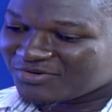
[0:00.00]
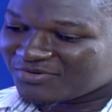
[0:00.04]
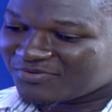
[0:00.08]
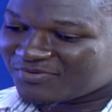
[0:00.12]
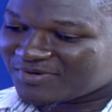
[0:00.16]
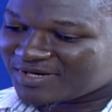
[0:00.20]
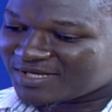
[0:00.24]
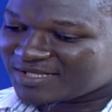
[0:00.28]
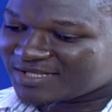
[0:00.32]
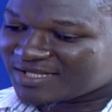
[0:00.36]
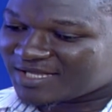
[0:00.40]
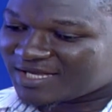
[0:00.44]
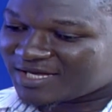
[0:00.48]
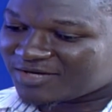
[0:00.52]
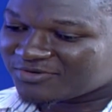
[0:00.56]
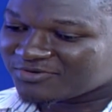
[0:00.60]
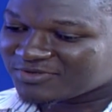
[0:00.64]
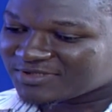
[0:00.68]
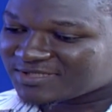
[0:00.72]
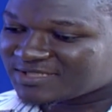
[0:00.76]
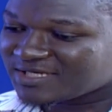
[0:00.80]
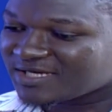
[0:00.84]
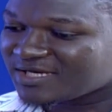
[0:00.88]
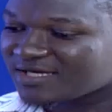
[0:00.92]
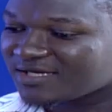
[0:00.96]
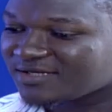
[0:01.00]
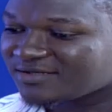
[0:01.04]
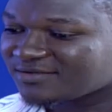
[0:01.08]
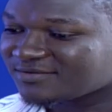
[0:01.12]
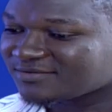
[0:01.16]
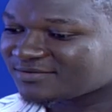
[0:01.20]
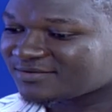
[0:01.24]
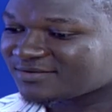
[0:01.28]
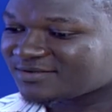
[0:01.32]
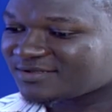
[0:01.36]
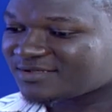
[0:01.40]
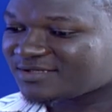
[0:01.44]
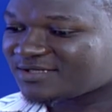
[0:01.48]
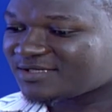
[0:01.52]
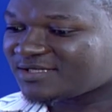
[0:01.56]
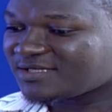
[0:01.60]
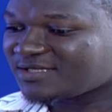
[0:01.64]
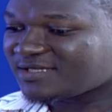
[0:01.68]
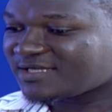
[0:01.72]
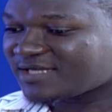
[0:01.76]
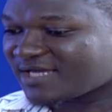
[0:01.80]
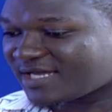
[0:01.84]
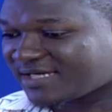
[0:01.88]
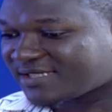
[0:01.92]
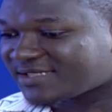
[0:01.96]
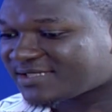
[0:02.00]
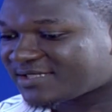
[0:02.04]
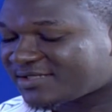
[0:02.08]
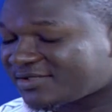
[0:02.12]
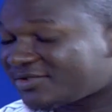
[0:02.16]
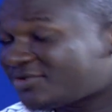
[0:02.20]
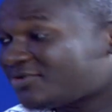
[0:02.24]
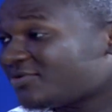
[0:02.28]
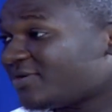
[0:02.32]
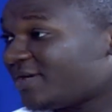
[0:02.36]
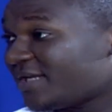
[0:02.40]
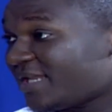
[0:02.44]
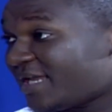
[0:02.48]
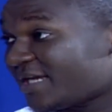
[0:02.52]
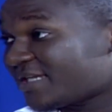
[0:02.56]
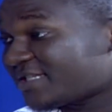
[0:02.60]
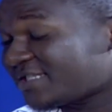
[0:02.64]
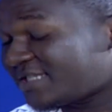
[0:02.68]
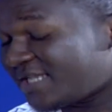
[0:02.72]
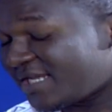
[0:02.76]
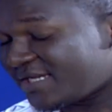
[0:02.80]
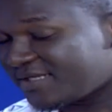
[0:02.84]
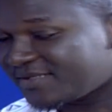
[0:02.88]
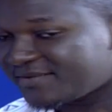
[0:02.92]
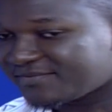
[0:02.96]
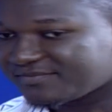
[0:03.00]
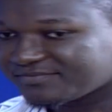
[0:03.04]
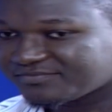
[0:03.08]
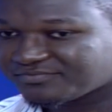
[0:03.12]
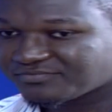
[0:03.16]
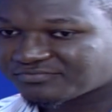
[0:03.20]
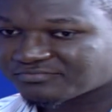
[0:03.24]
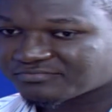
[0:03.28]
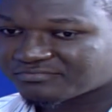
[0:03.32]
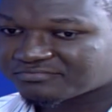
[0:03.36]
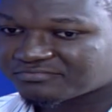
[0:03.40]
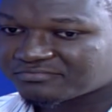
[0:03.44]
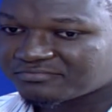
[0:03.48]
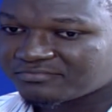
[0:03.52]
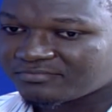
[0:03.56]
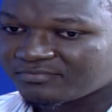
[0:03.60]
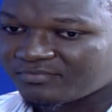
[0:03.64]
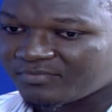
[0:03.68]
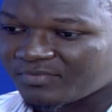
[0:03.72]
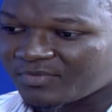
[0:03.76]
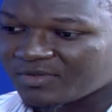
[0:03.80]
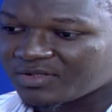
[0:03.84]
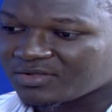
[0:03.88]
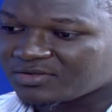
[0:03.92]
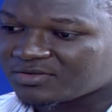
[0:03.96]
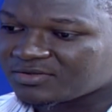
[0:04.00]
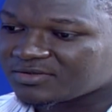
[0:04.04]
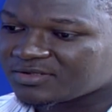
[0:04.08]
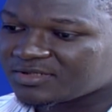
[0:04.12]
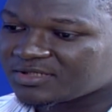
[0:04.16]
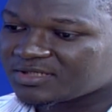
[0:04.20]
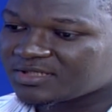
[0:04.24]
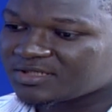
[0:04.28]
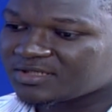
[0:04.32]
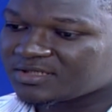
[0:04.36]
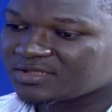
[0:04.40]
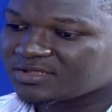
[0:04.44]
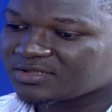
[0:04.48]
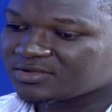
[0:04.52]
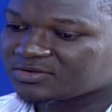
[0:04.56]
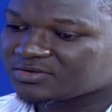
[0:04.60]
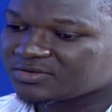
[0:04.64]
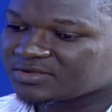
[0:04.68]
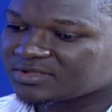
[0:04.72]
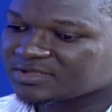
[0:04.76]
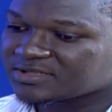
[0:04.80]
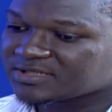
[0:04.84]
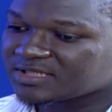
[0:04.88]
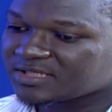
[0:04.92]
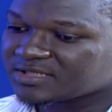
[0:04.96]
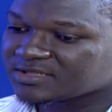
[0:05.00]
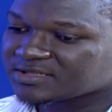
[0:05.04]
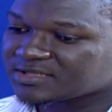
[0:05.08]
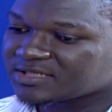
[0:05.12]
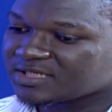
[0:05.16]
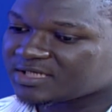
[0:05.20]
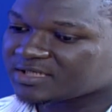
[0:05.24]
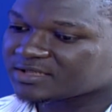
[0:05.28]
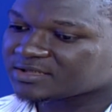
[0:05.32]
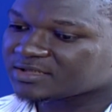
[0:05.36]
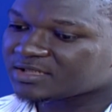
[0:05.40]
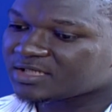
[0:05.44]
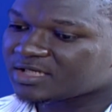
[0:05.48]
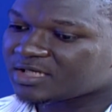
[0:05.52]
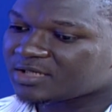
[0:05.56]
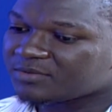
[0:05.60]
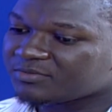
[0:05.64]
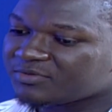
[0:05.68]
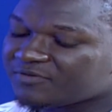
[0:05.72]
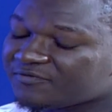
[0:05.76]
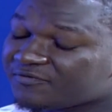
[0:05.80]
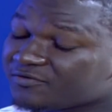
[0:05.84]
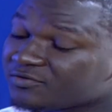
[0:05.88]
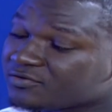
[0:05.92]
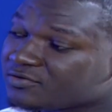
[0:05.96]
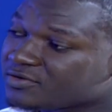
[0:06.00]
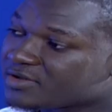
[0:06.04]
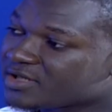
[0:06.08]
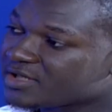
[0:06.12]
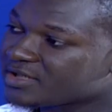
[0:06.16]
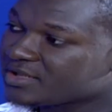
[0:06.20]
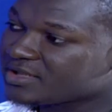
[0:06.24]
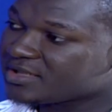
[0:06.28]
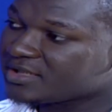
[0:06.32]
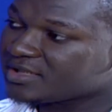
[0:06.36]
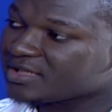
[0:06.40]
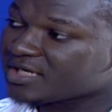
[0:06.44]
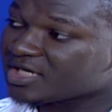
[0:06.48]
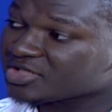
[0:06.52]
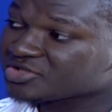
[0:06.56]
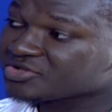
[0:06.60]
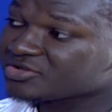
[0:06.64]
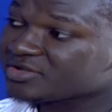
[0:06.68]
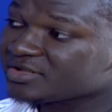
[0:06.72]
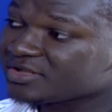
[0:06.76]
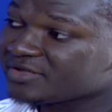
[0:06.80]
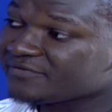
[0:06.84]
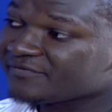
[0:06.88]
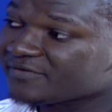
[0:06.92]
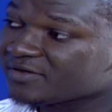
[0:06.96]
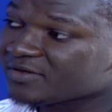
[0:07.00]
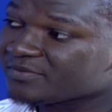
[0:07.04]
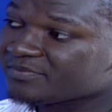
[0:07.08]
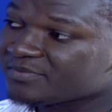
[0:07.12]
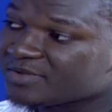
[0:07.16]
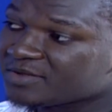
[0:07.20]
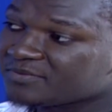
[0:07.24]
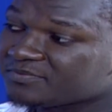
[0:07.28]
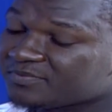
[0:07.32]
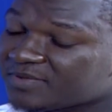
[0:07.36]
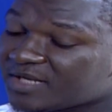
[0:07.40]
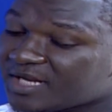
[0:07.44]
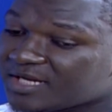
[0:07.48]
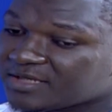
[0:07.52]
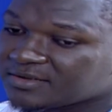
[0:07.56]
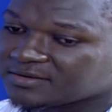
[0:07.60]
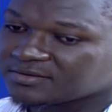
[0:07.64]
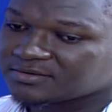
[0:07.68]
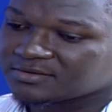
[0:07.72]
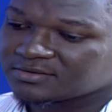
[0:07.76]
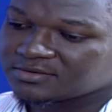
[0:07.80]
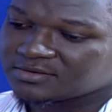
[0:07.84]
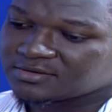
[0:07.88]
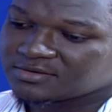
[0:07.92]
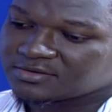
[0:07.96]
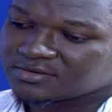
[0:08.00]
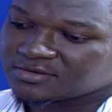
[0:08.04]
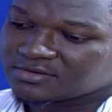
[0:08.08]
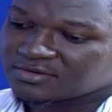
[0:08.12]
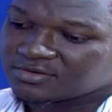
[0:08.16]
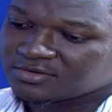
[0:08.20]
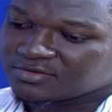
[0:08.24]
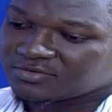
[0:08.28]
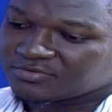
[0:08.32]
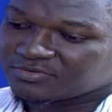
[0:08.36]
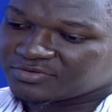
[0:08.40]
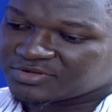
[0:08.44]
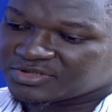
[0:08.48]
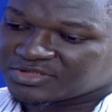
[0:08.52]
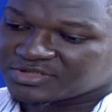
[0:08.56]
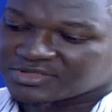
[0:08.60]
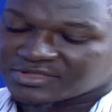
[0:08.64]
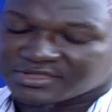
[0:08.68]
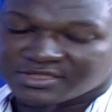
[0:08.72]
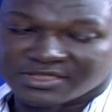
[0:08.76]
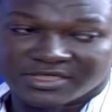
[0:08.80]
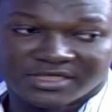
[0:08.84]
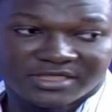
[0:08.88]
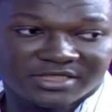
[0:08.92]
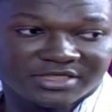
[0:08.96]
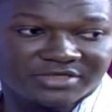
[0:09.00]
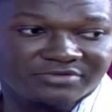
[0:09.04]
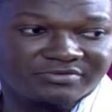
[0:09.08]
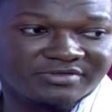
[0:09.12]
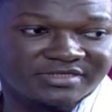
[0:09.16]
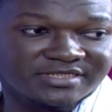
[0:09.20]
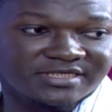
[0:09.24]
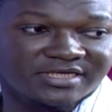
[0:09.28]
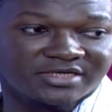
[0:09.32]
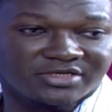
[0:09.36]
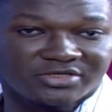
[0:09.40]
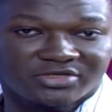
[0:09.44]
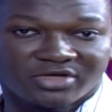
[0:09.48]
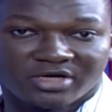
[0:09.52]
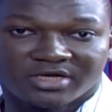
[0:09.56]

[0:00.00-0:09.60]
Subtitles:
Well, I will say yes to an extent, to the sense that if you look at the National Development Plan, which is the recent